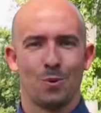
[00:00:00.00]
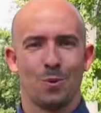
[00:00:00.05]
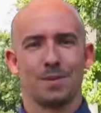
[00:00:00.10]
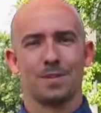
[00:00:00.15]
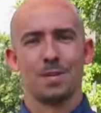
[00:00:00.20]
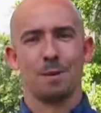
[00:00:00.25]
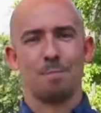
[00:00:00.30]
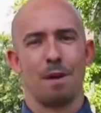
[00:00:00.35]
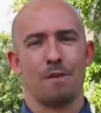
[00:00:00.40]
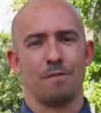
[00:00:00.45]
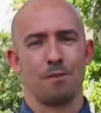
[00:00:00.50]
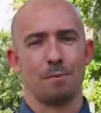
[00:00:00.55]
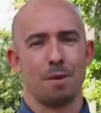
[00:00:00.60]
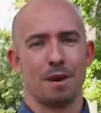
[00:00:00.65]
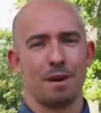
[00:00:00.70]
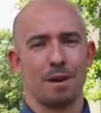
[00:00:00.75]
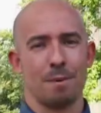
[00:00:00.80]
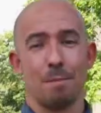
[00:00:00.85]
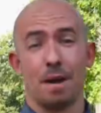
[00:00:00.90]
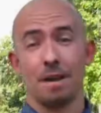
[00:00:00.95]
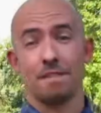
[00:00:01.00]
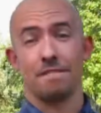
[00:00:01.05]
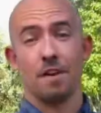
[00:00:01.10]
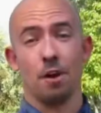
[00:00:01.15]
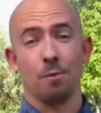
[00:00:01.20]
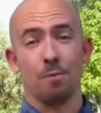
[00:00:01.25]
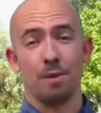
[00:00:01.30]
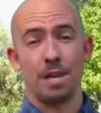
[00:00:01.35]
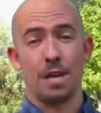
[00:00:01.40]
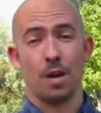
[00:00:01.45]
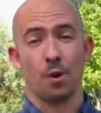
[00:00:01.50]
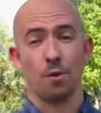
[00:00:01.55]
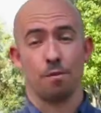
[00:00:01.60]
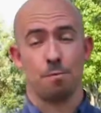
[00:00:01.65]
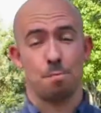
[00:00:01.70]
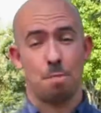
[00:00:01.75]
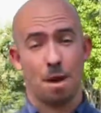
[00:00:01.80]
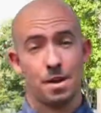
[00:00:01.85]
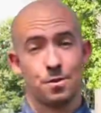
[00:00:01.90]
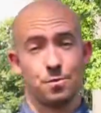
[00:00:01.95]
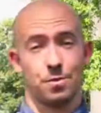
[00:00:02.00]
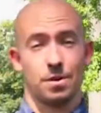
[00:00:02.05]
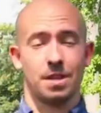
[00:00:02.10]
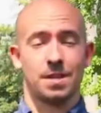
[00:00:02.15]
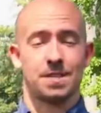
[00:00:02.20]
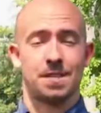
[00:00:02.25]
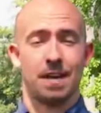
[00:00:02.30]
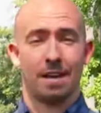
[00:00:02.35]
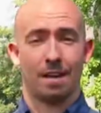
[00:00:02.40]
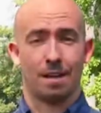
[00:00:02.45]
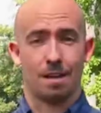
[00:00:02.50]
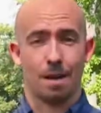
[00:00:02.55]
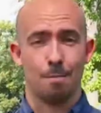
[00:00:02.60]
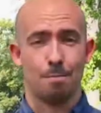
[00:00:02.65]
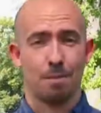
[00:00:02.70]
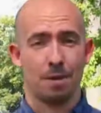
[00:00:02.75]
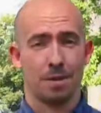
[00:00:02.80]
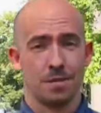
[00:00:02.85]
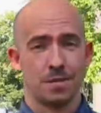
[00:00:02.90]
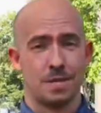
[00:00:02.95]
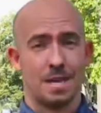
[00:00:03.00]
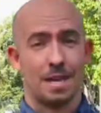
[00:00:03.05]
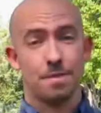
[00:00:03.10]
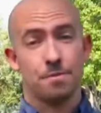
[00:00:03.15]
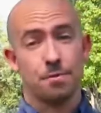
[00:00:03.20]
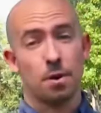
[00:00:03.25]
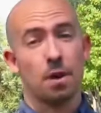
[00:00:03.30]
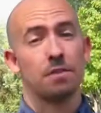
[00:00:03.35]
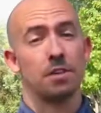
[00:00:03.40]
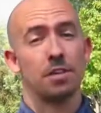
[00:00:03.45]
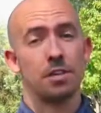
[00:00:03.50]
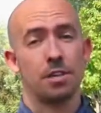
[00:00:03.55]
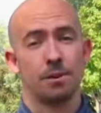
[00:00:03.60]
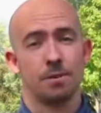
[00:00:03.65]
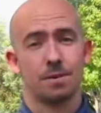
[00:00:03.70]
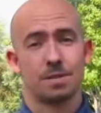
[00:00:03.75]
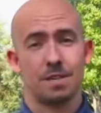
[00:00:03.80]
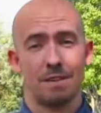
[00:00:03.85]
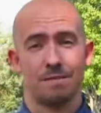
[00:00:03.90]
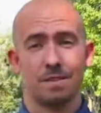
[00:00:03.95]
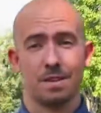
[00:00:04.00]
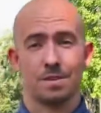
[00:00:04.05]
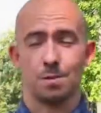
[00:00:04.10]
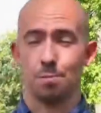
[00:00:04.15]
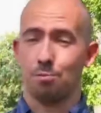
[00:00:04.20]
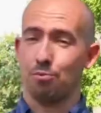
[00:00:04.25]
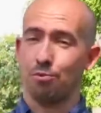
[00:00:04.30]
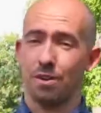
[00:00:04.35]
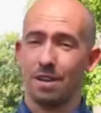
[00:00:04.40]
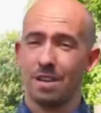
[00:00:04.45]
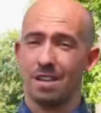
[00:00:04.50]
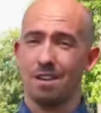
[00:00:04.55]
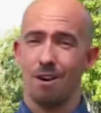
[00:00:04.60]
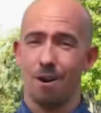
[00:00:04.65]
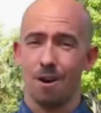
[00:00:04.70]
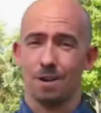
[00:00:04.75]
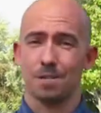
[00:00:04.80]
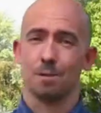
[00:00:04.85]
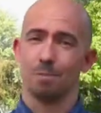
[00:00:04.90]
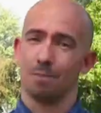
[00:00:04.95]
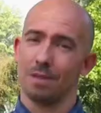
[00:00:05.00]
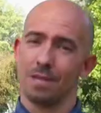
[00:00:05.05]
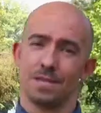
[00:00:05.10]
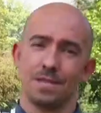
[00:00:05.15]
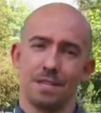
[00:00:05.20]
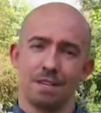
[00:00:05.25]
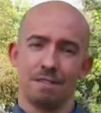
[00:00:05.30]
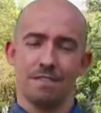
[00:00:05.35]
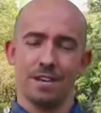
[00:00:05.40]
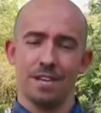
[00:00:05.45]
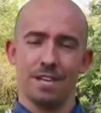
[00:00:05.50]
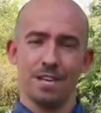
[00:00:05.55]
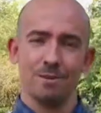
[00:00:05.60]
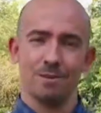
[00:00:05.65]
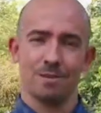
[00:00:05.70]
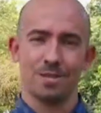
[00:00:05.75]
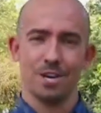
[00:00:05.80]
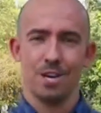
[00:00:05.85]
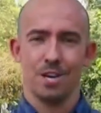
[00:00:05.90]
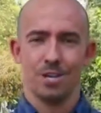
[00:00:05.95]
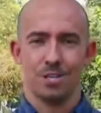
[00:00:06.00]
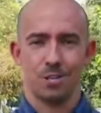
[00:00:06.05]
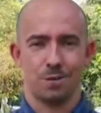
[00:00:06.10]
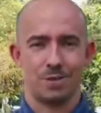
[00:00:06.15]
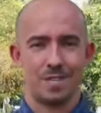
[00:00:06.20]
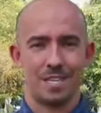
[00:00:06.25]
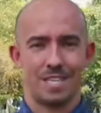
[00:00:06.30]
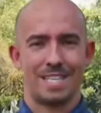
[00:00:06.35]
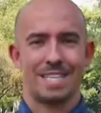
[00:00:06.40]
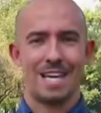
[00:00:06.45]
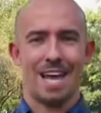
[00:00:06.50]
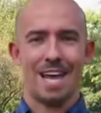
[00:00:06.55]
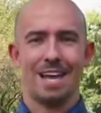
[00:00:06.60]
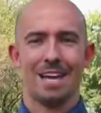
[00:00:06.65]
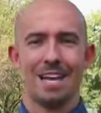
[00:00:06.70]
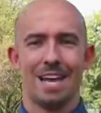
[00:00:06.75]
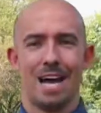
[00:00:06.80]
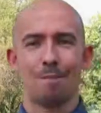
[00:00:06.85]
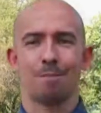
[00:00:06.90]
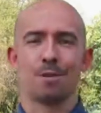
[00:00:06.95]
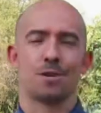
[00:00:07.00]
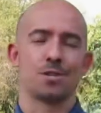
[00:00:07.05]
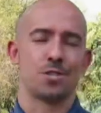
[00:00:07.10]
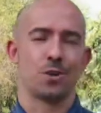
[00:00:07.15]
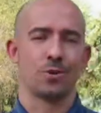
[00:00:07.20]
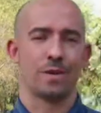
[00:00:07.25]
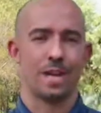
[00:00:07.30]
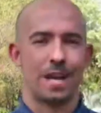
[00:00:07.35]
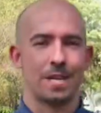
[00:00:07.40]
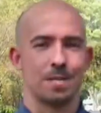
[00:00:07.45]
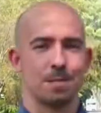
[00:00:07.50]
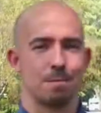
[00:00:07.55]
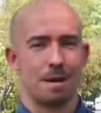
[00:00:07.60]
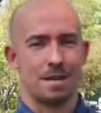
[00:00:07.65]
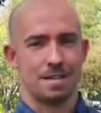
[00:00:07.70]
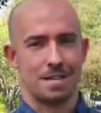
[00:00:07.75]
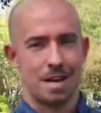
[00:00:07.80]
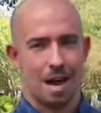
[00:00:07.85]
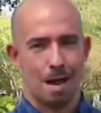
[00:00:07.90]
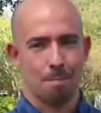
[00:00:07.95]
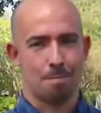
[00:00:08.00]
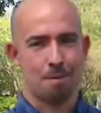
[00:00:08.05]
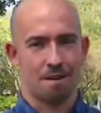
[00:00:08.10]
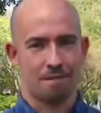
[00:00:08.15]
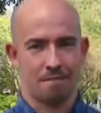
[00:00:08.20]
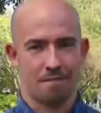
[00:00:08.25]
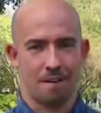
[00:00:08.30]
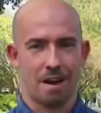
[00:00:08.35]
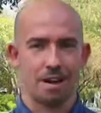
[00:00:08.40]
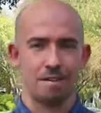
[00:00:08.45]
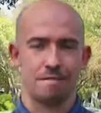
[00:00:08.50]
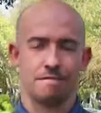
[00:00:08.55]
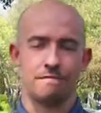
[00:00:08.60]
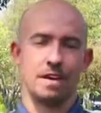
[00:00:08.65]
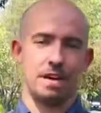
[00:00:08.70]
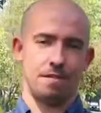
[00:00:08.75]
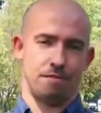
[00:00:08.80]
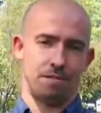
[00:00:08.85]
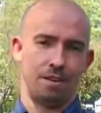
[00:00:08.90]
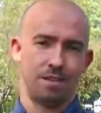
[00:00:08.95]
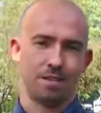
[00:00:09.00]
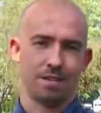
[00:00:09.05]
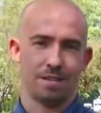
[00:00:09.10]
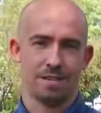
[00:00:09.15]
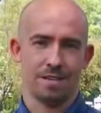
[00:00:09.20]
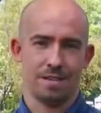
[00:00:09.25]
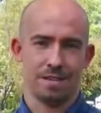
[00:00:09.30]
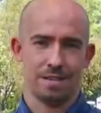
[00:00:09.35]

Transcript: What's up everybody, Mike Feldman here with Bond Real Estate at Compass and throughout the years I've done some pretty awesome listing videos so today I'm going to showcase my top 5 favorites.